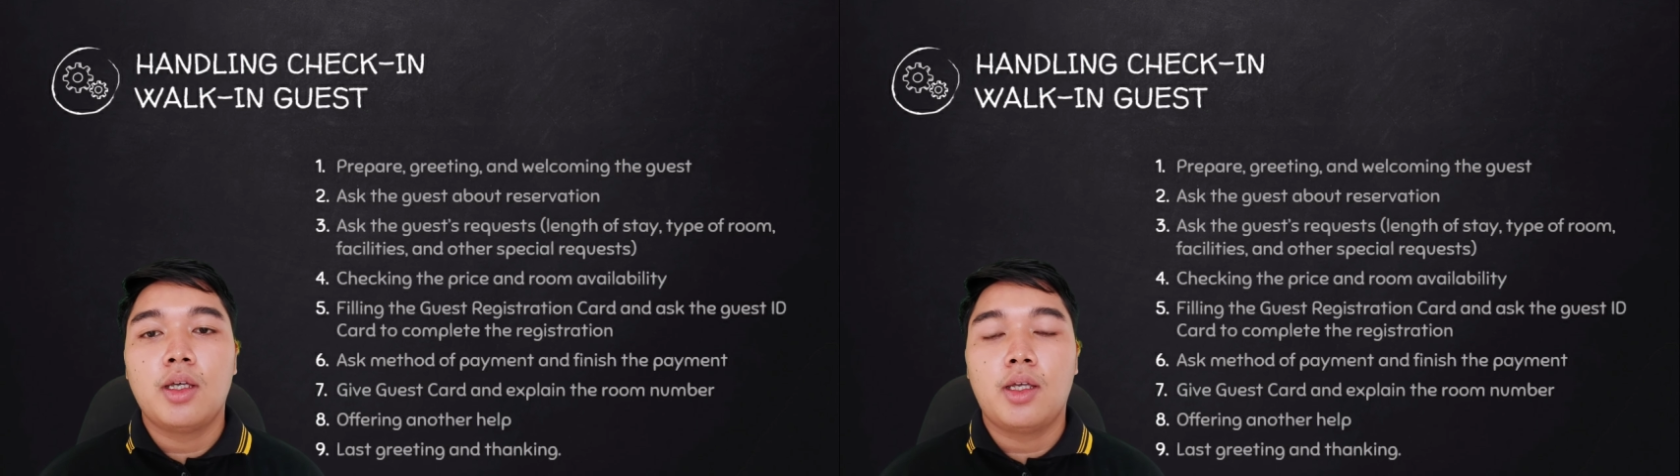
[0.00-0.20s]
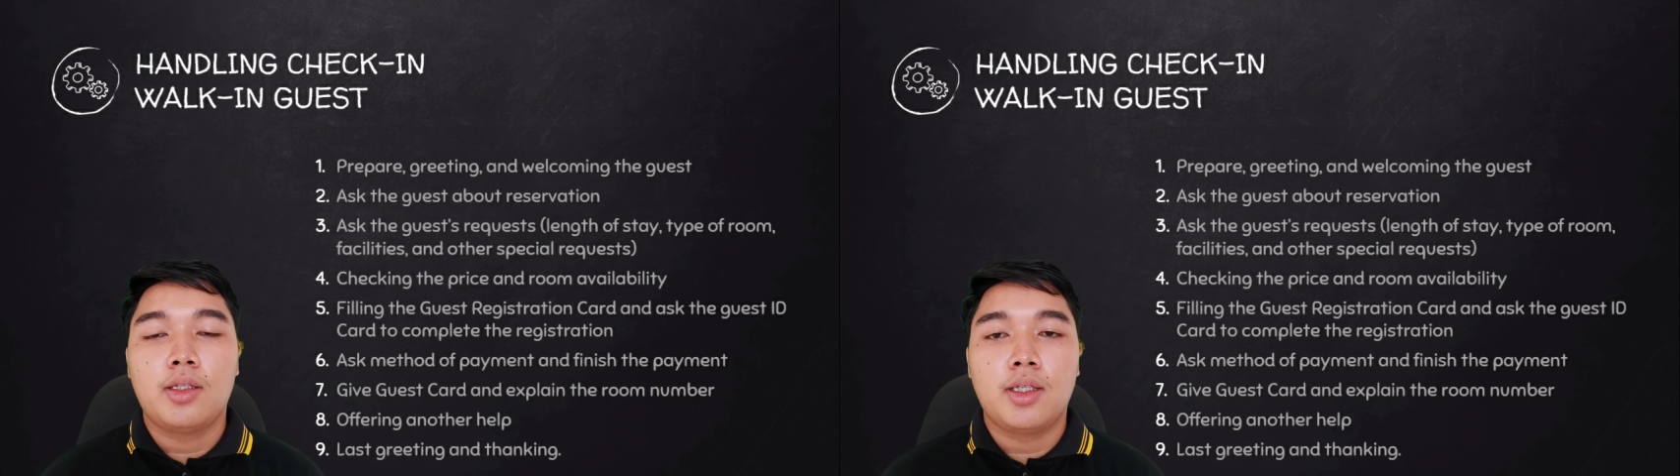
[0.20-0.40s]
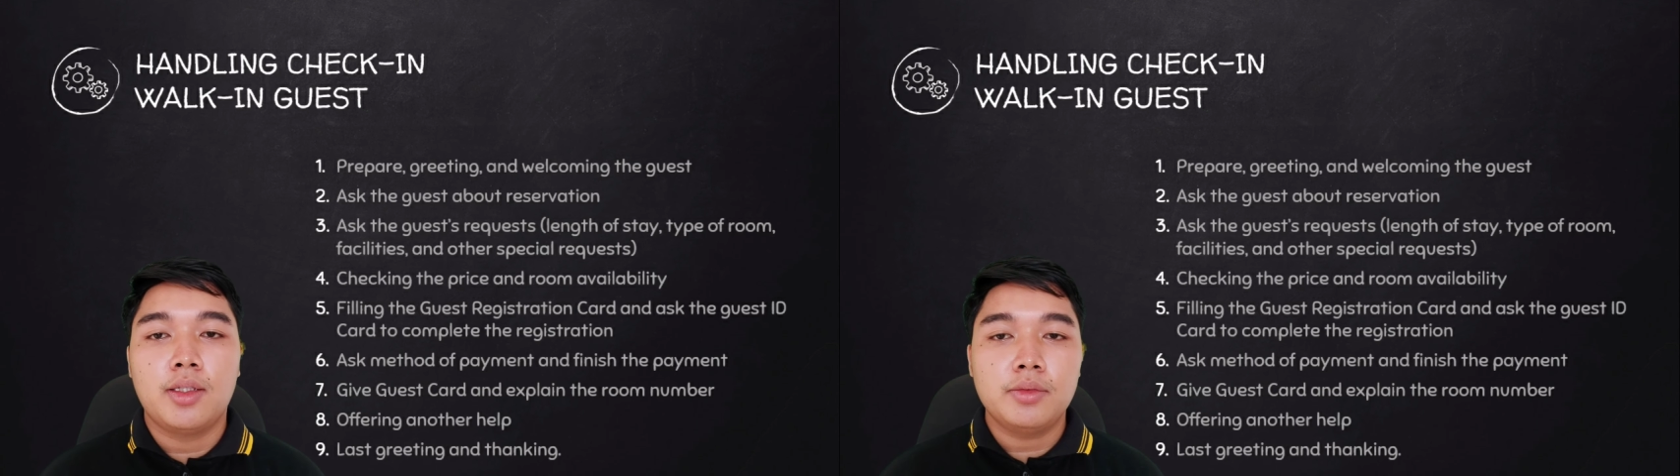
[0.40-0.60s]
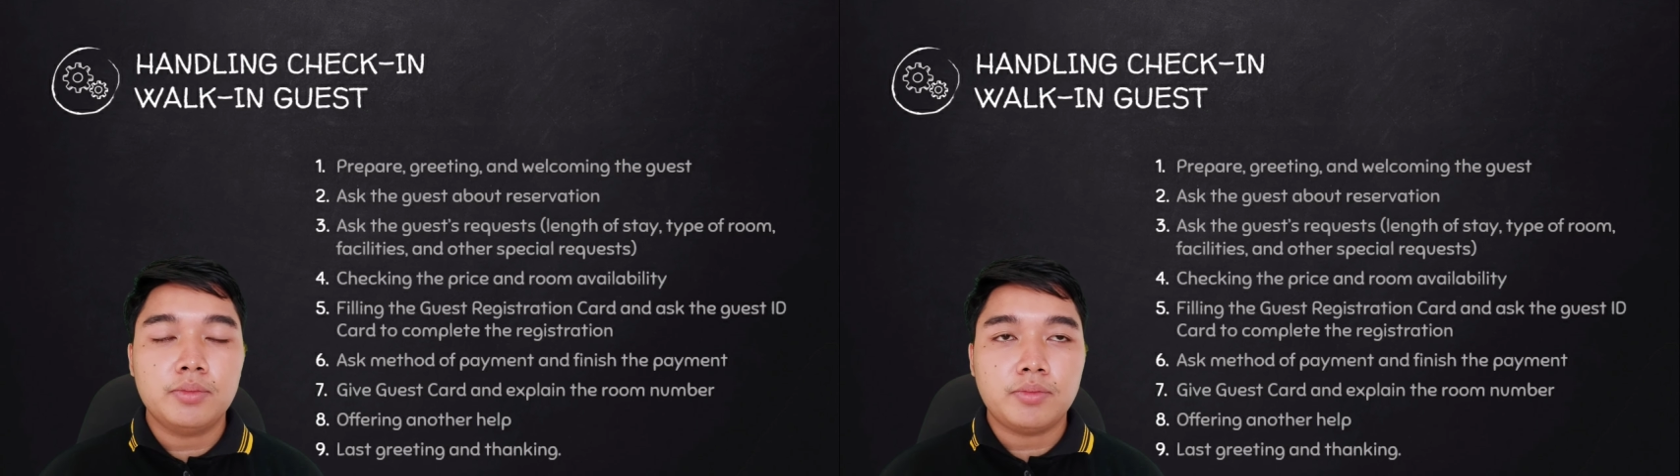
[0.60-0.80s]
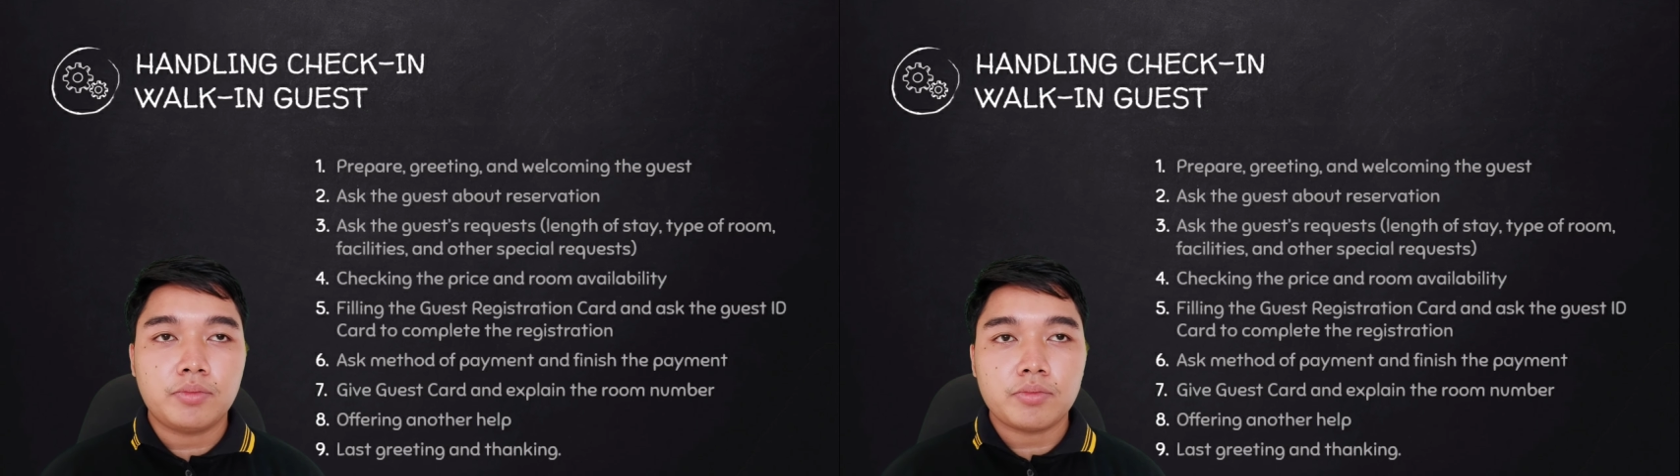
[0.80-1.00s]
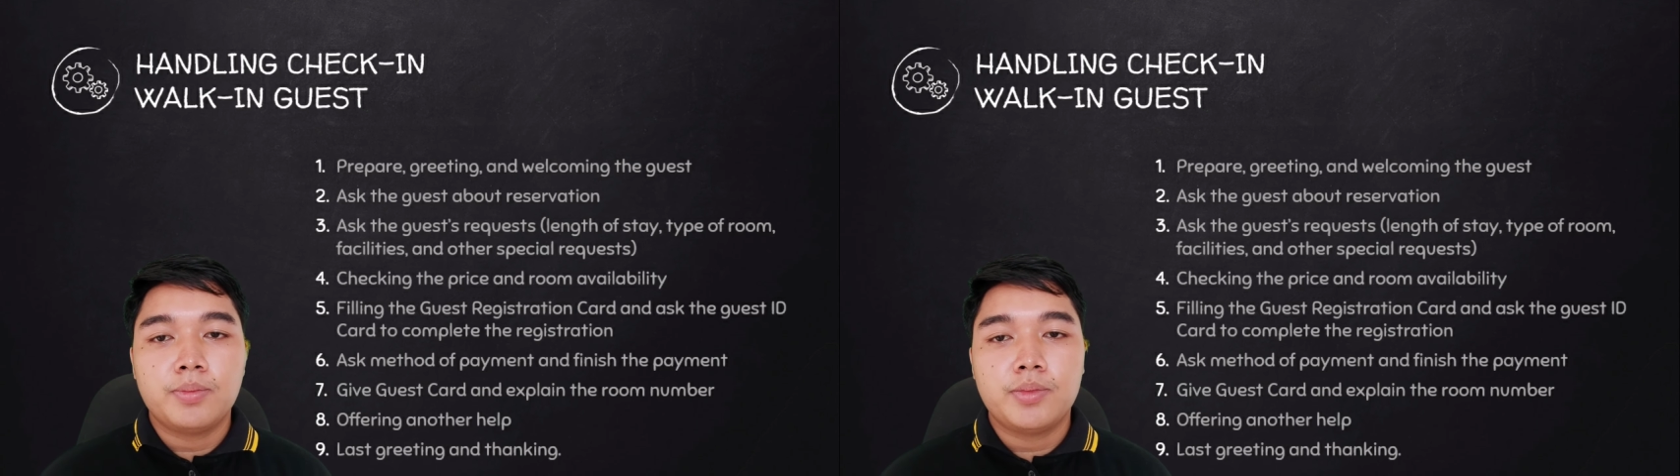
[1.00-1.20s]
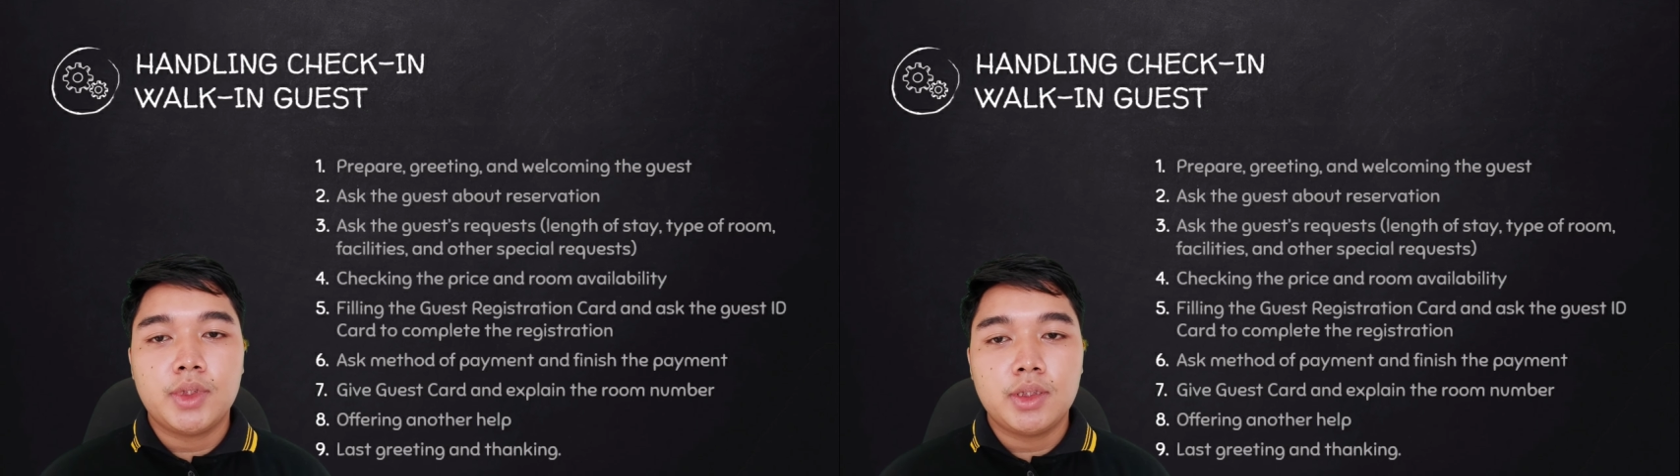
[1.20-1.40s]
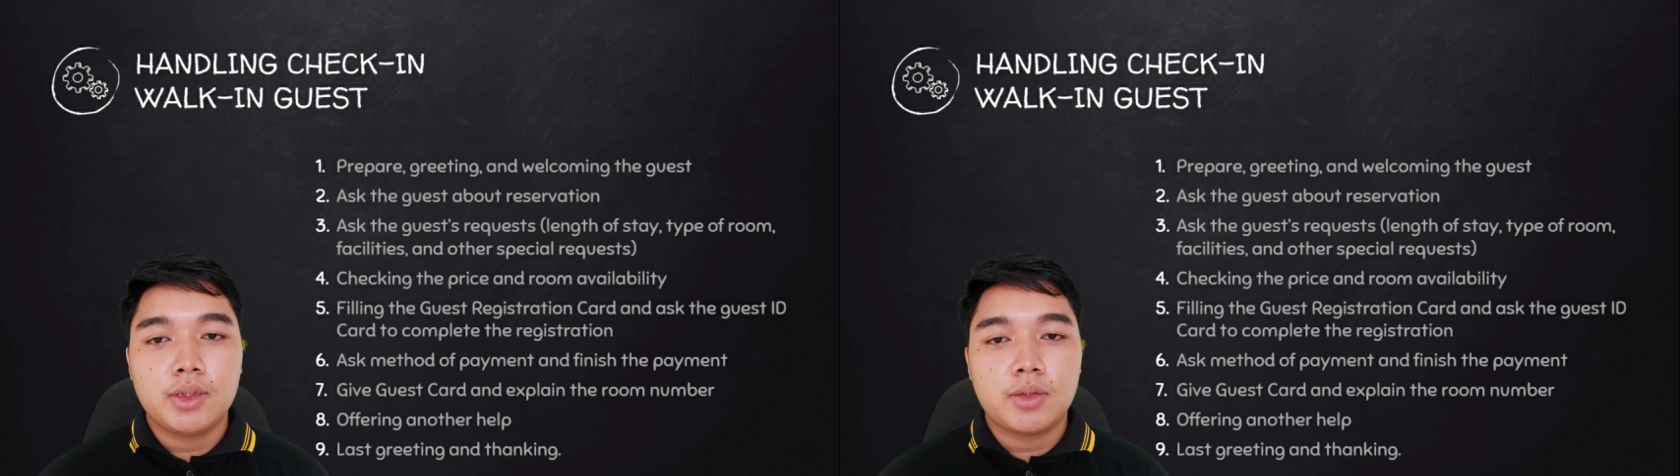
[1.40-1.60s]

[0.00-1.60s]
and then the